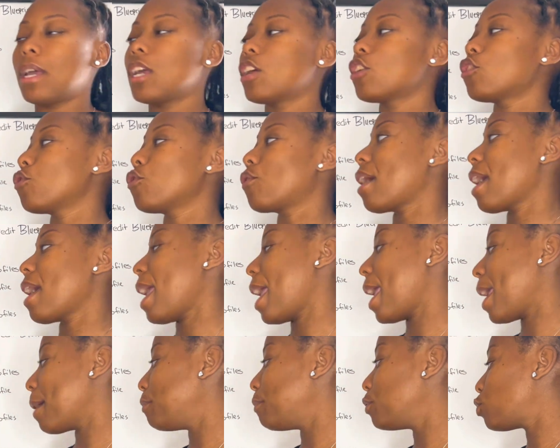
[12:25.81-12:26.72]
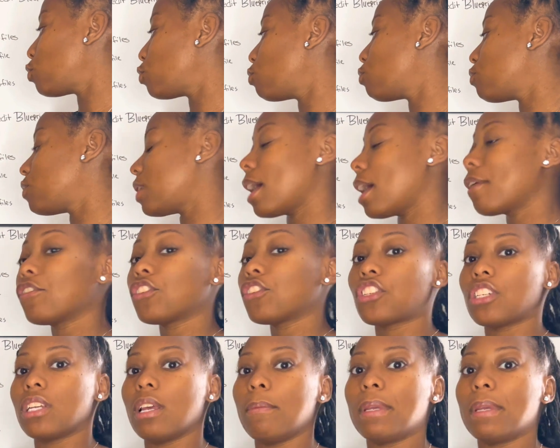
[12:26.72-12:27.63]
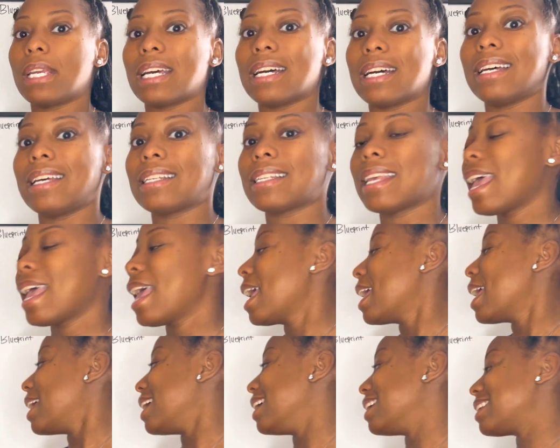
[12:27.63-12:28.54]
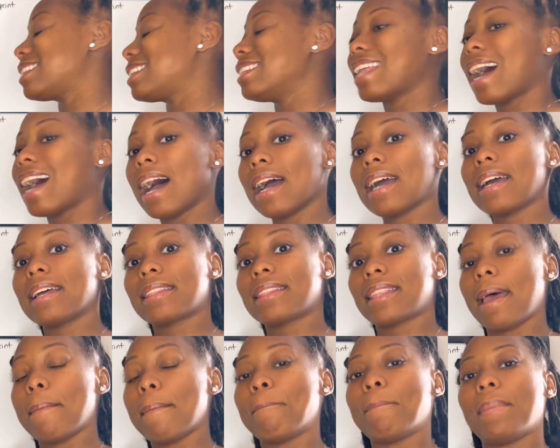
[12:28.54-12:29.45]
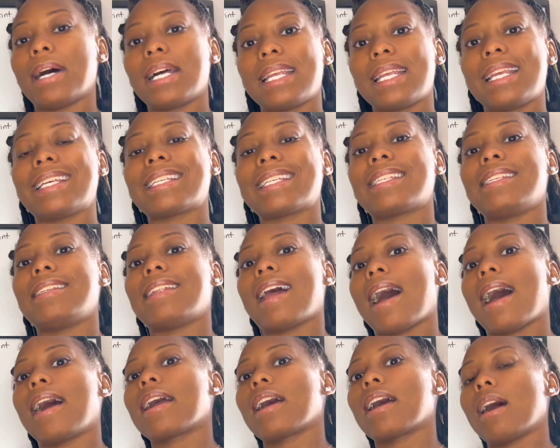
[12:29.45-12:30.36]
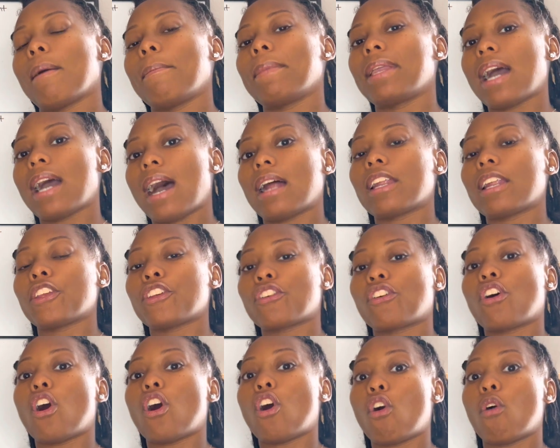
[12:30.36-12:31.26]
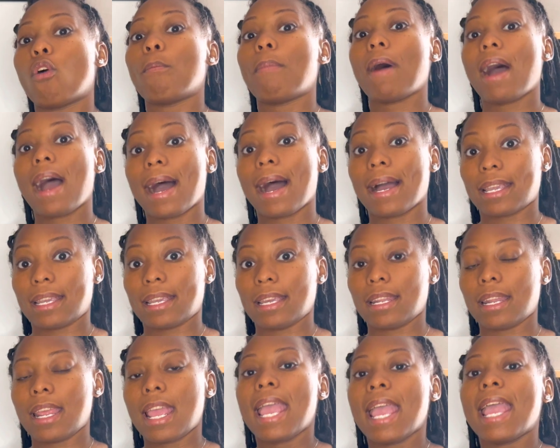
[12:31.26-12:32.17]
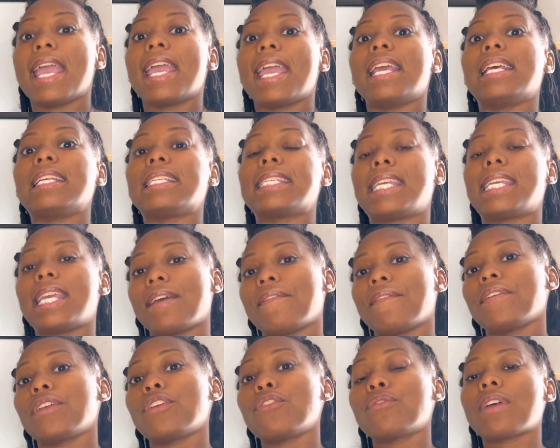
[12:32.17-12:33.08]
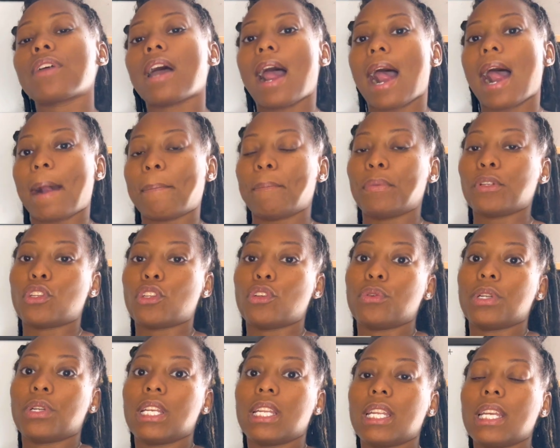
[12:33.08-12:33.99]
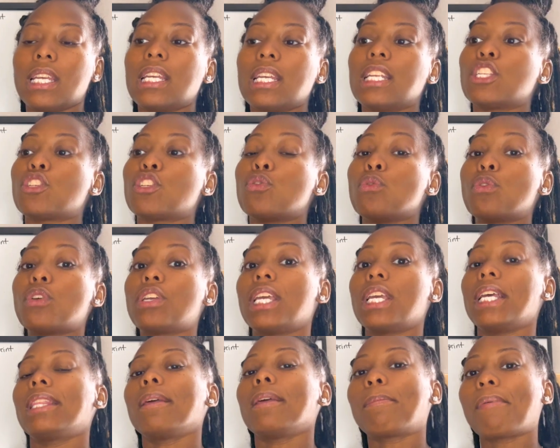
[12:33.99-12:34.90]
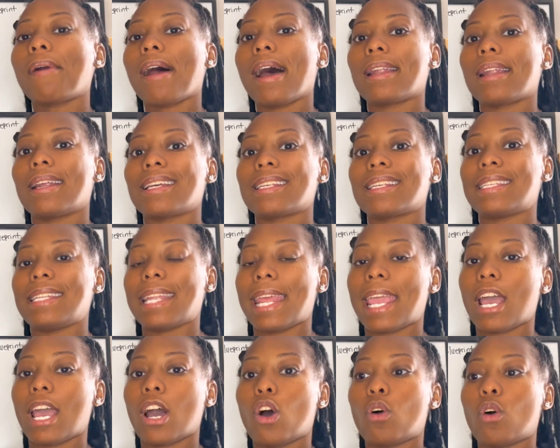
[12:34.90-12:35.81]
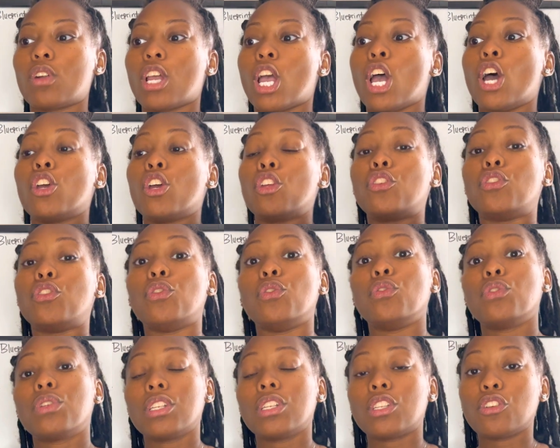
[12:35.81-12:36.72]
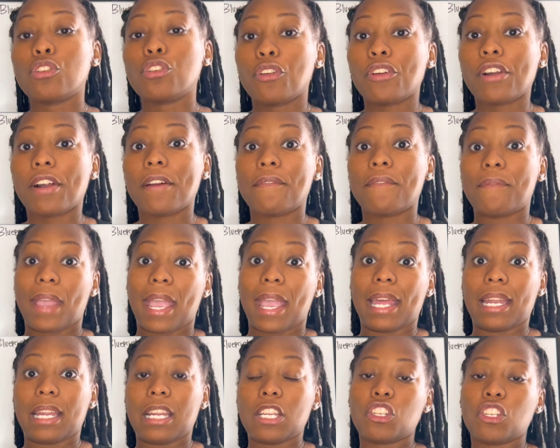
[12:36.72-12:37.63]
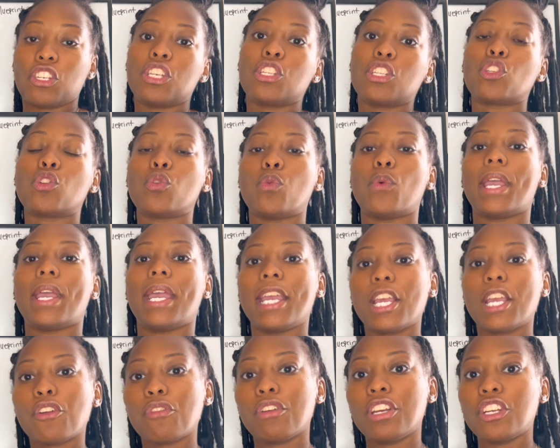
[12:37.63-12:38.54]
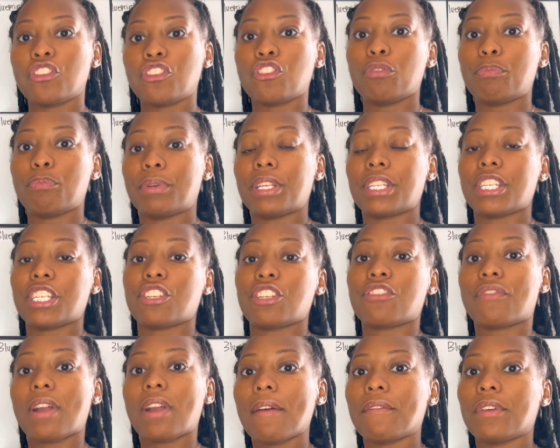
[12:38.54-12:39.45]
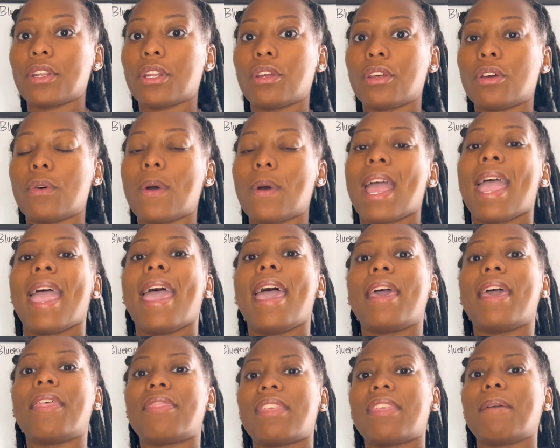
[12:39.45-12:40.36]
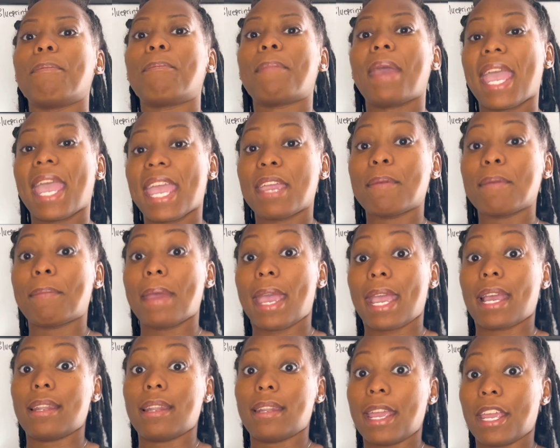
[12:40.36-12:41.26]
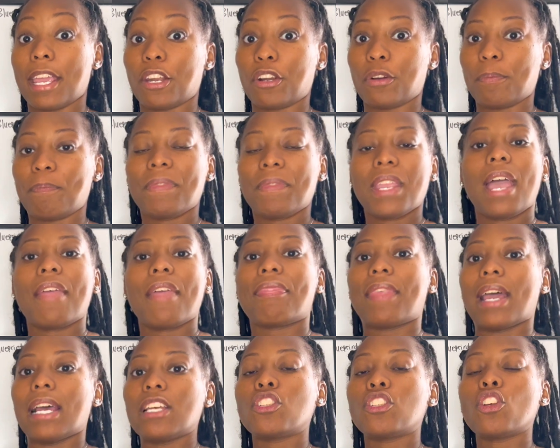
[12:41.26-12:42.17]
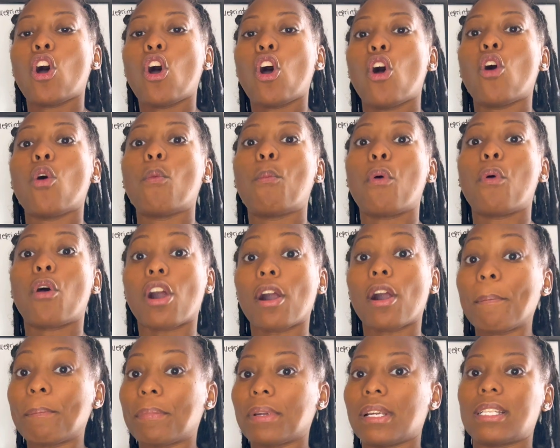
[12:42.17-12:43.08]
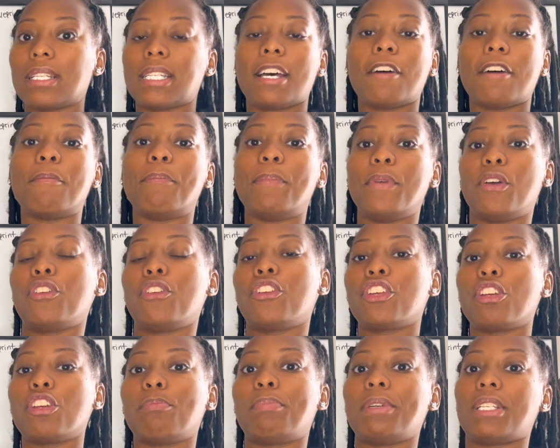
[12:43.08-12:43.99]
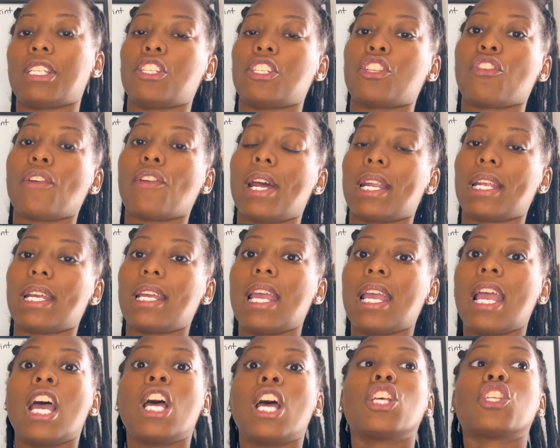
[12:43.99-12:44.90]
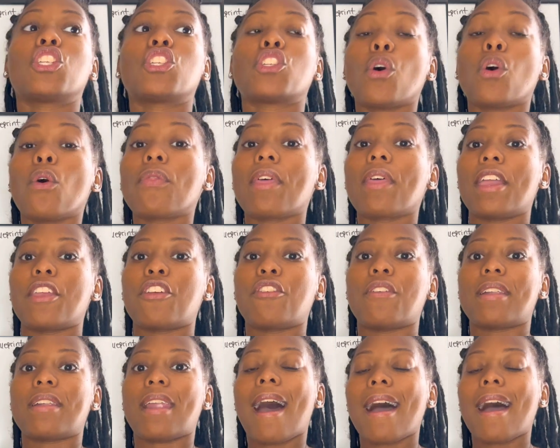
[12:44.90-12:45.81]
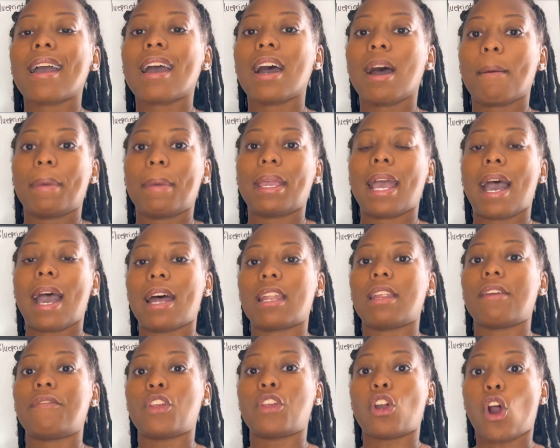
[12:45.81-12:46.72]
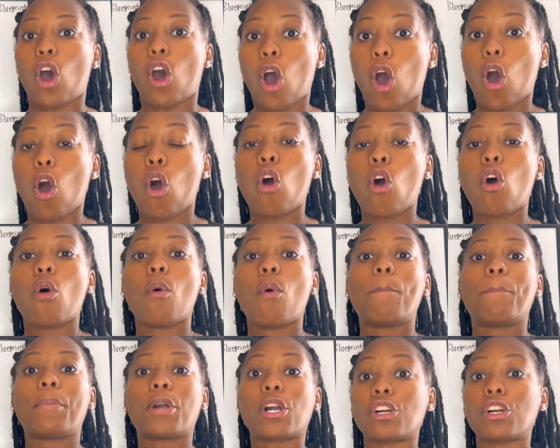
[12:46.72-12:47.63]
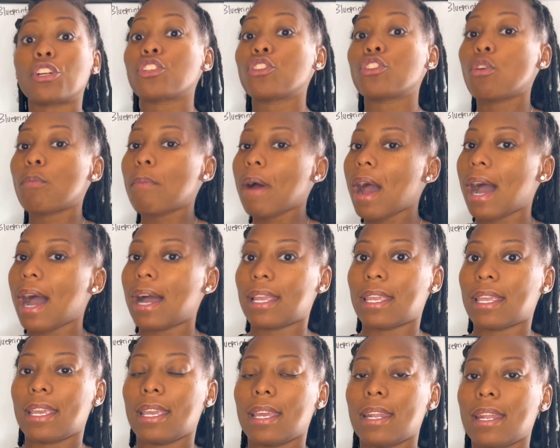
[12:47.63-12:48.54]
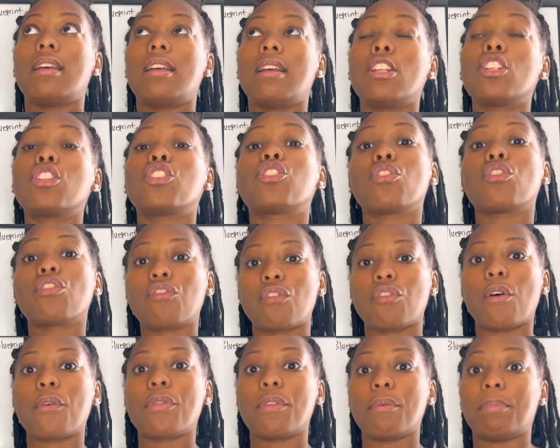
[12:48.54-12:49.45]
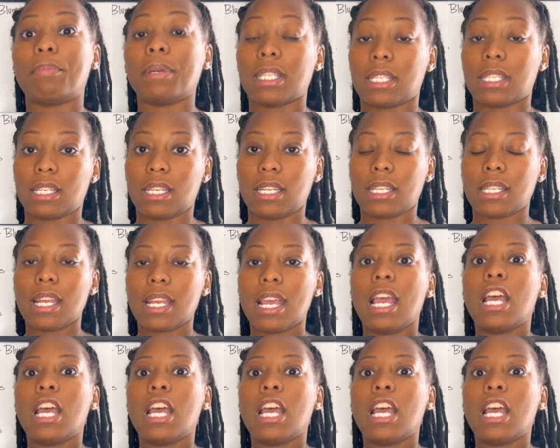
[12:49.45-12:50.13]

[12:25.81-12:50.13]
You're able to leverage it because it's not, that money is not coming out of your own pocket. It's giving you the opportunity to get the products now, use it to your advantage to increase your business revenue, and then pay back later. That's the whole purpose of building your business credit, so that you're not coming out of your own personal pocket to grow the business.